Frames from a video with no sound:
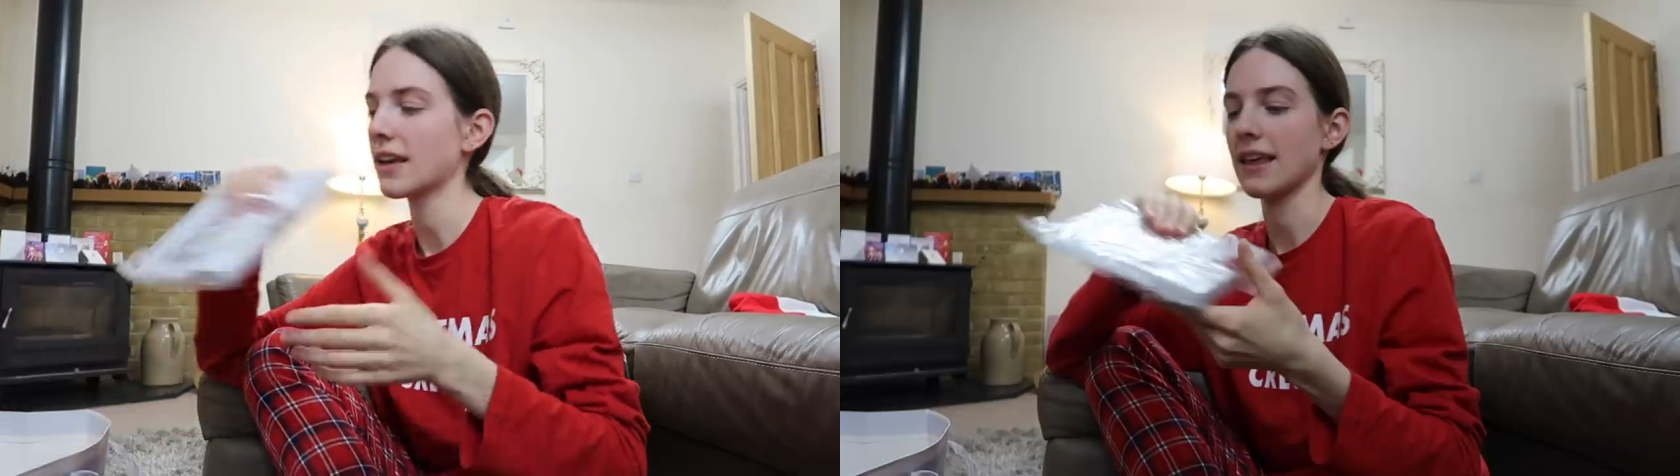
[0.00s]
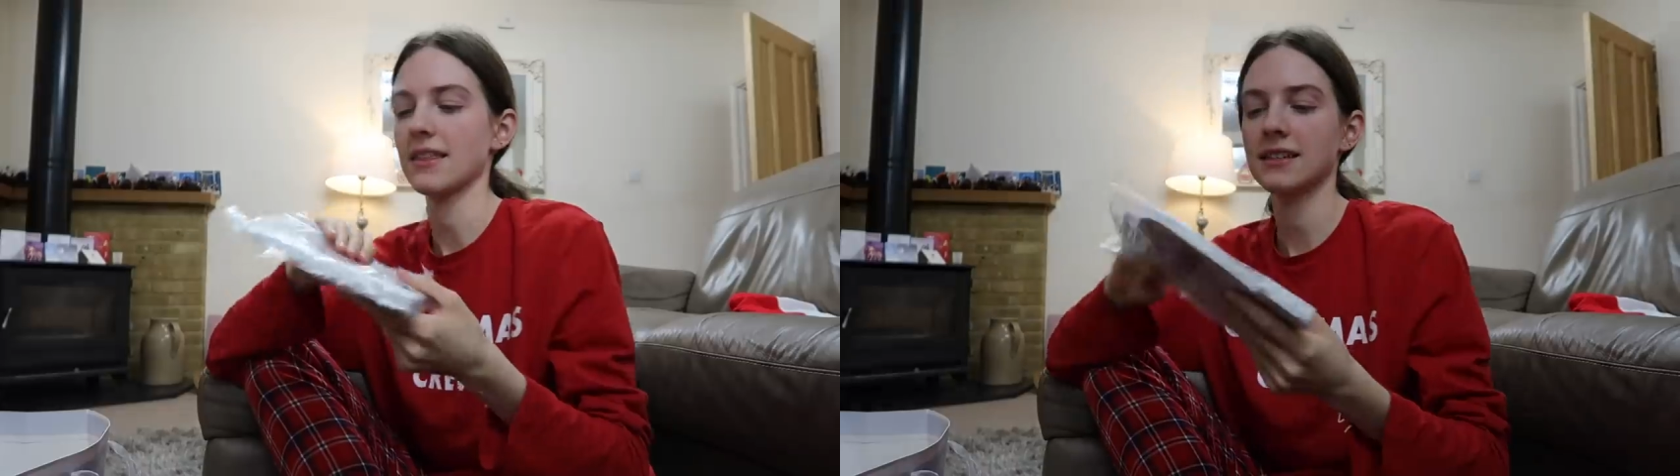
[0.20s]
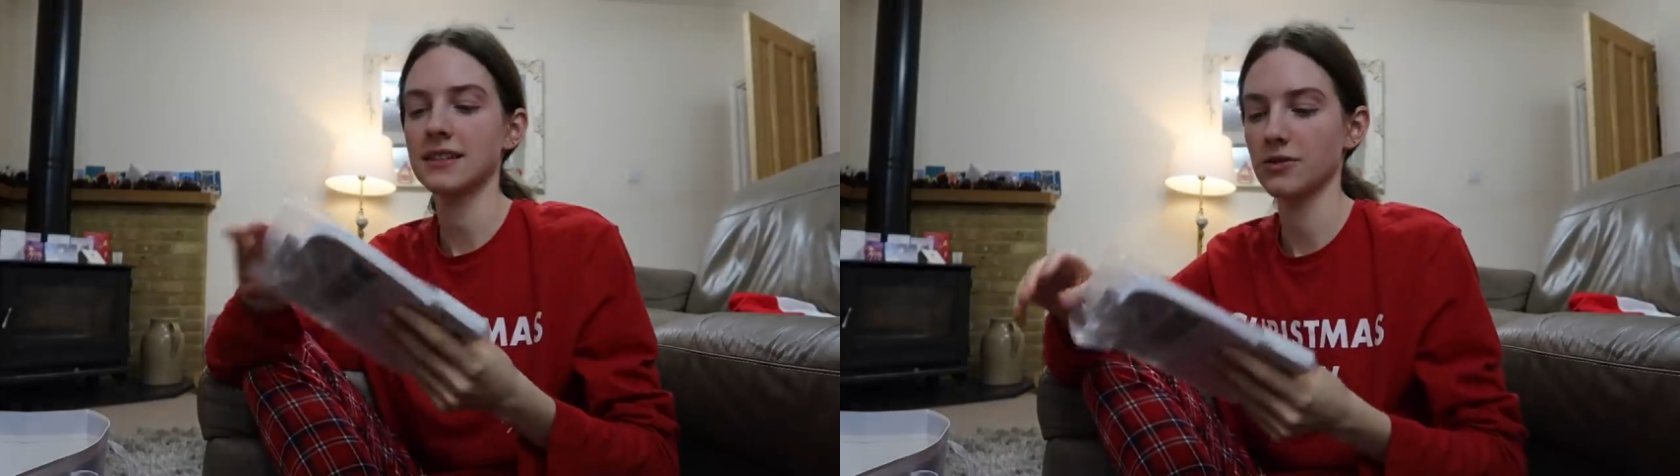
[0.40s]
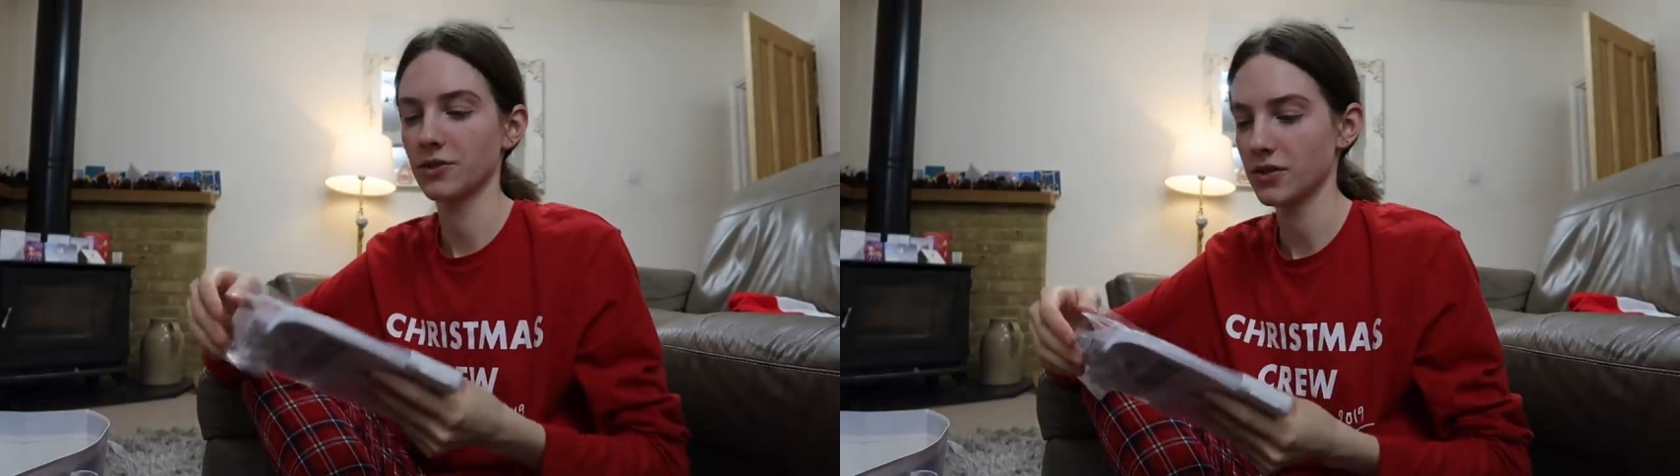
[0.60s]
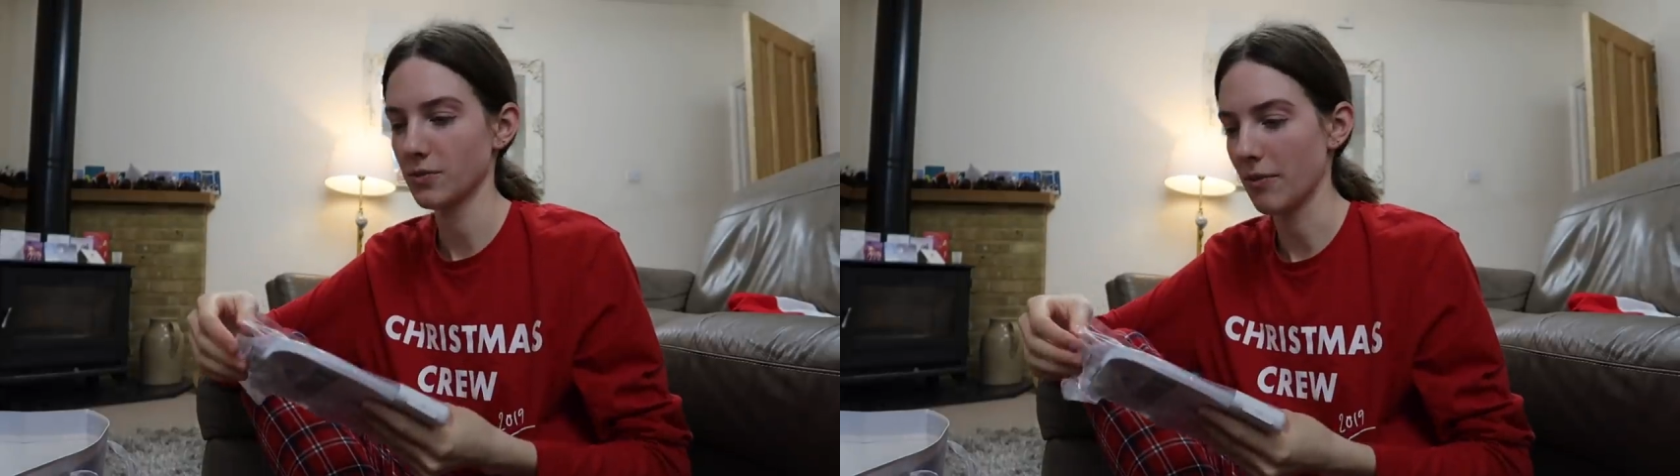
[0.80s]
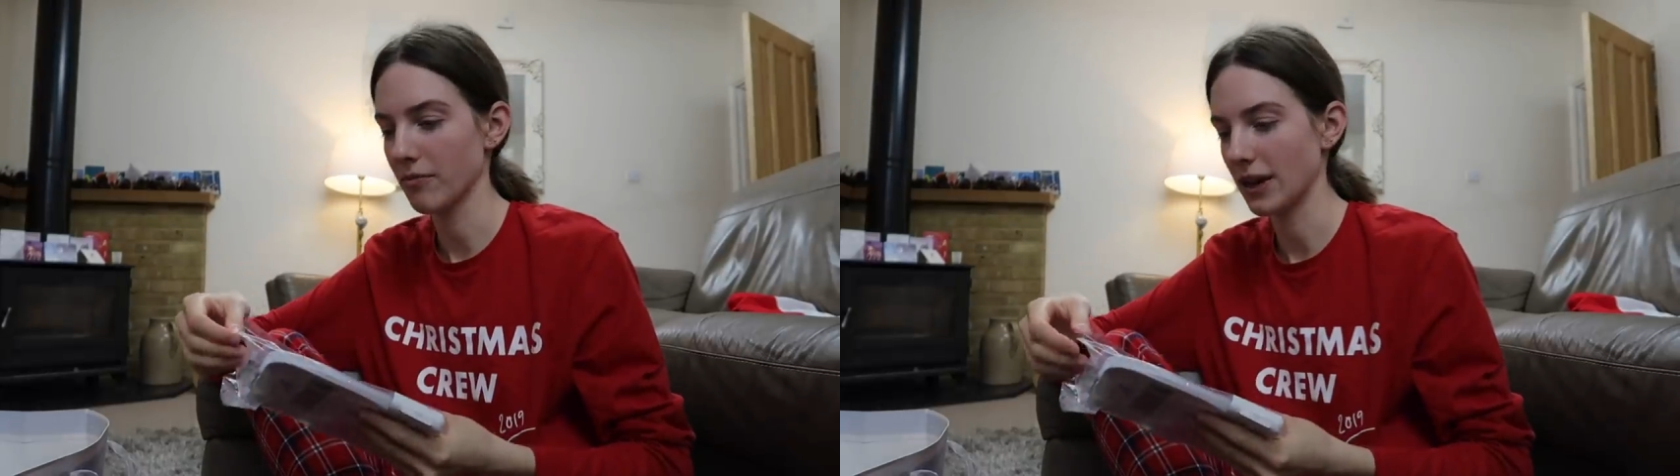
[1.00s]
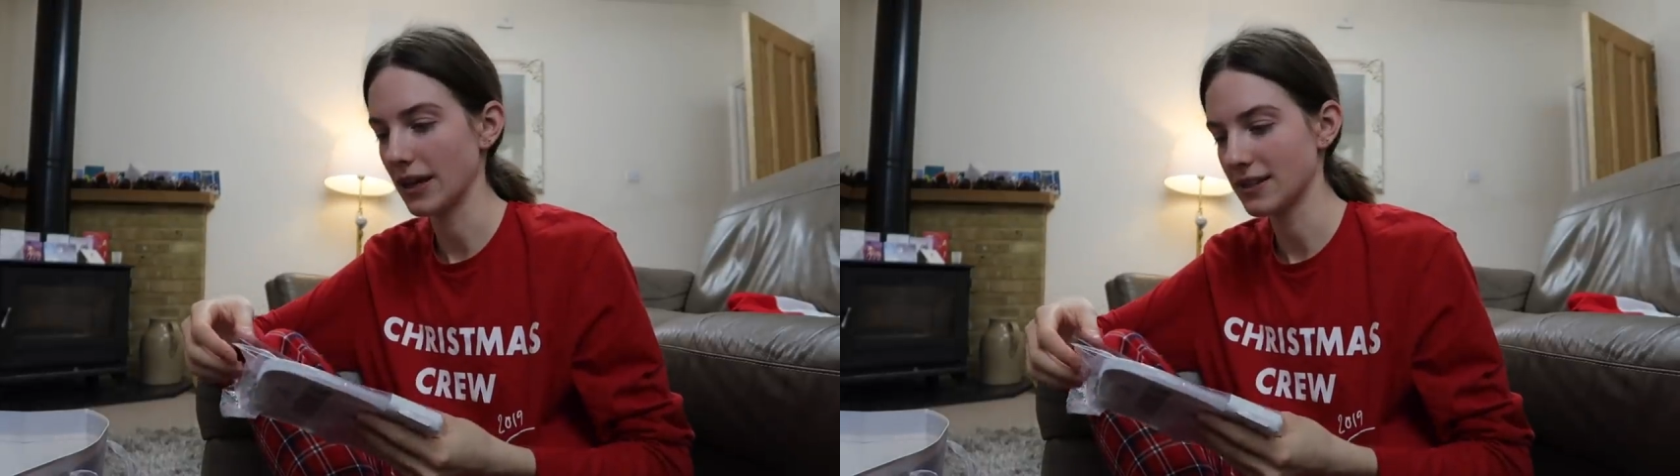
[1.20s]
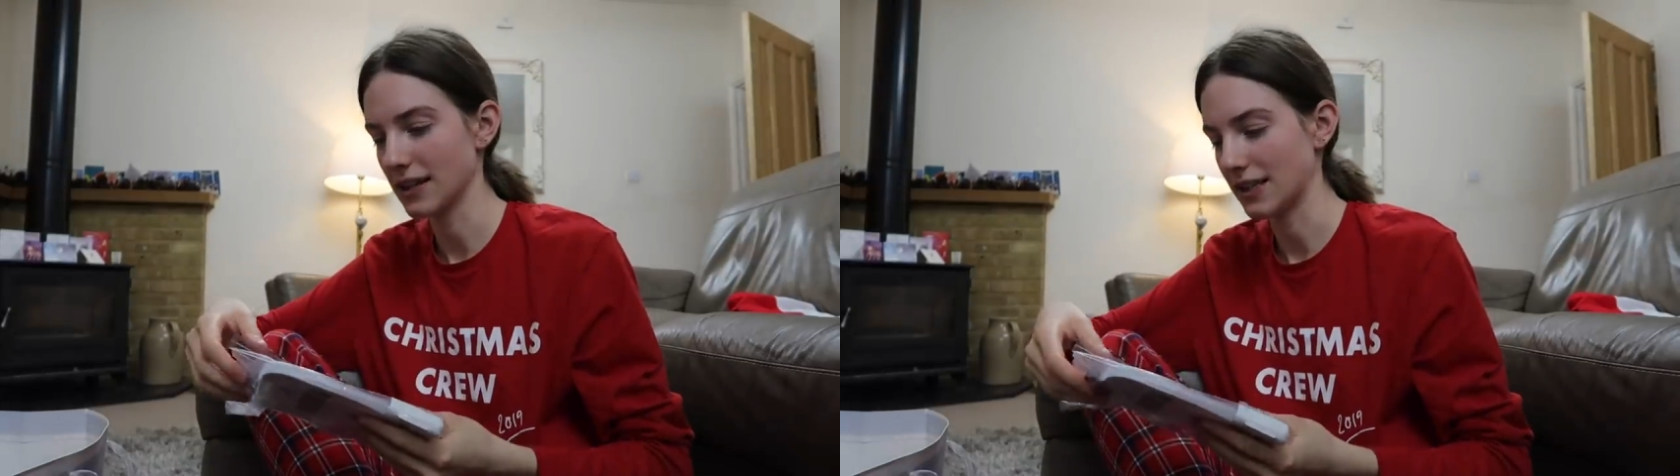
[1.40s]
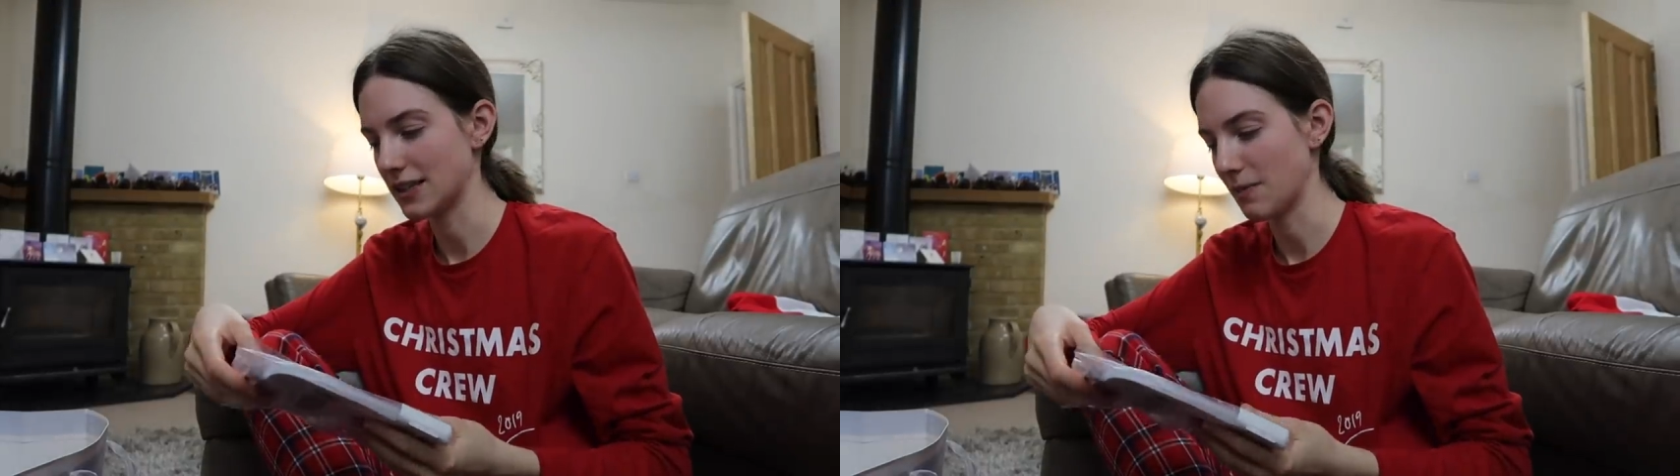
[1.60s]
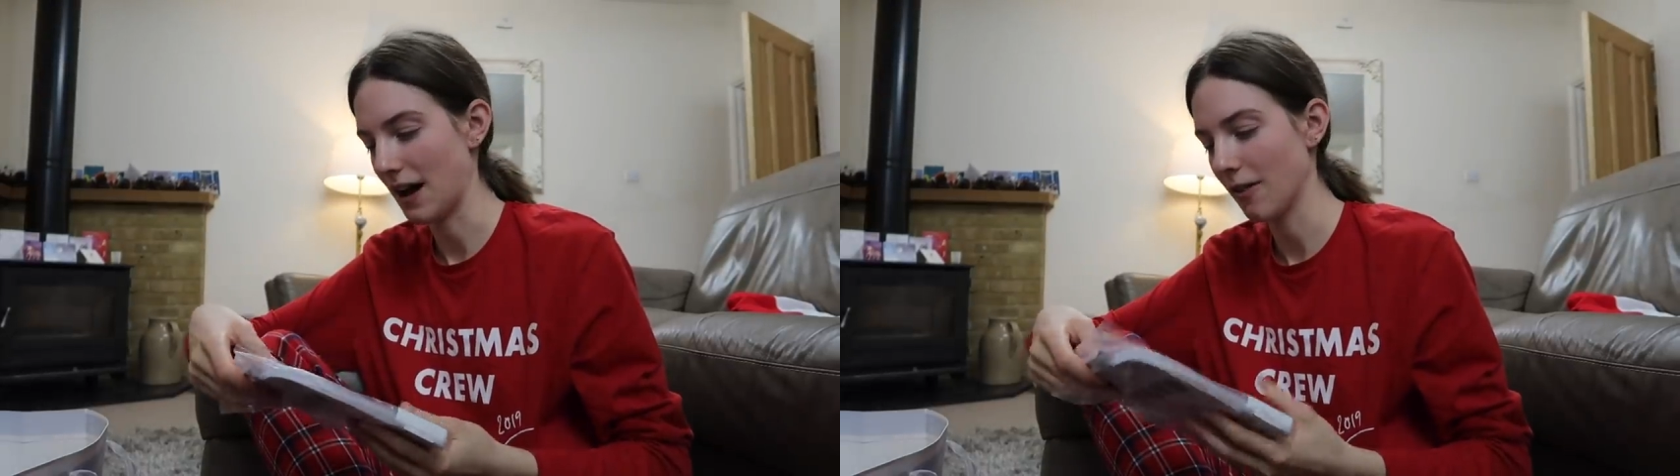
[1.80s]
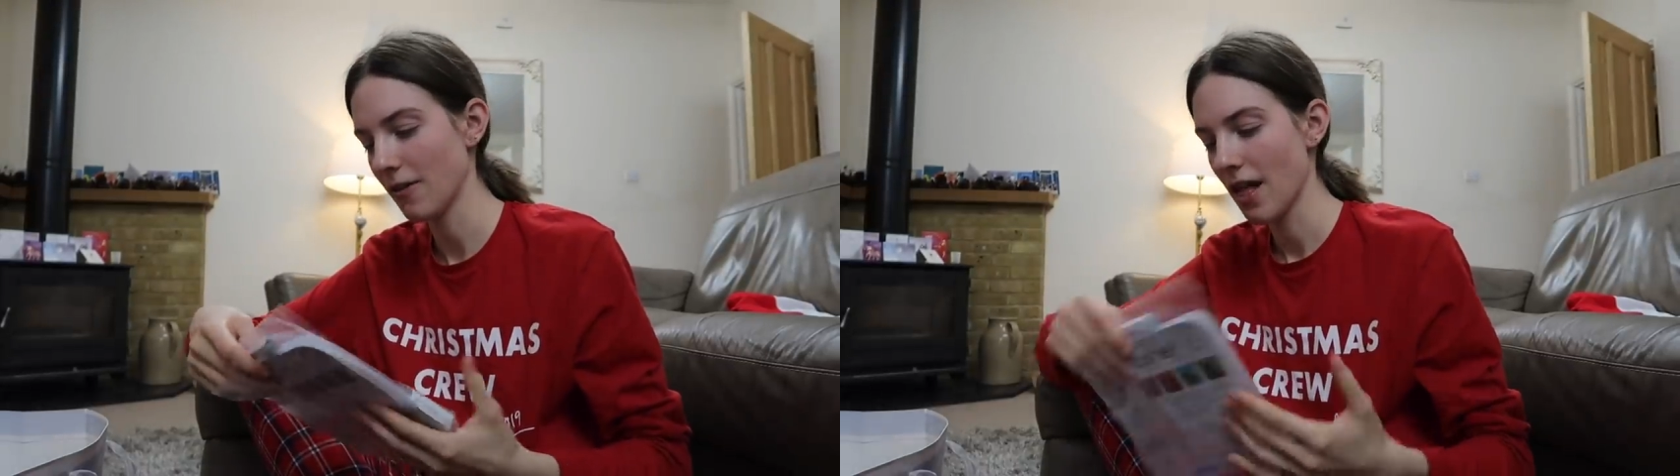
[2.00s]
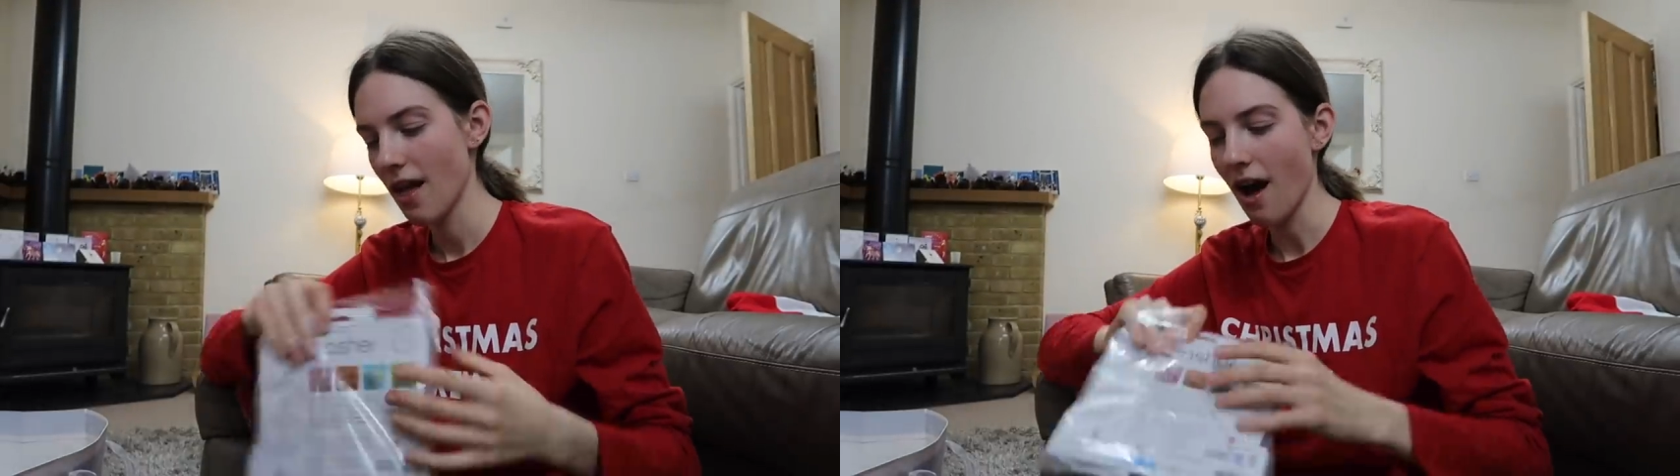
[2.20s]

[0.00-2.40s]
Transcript: okay, this is also what I'm really excited about.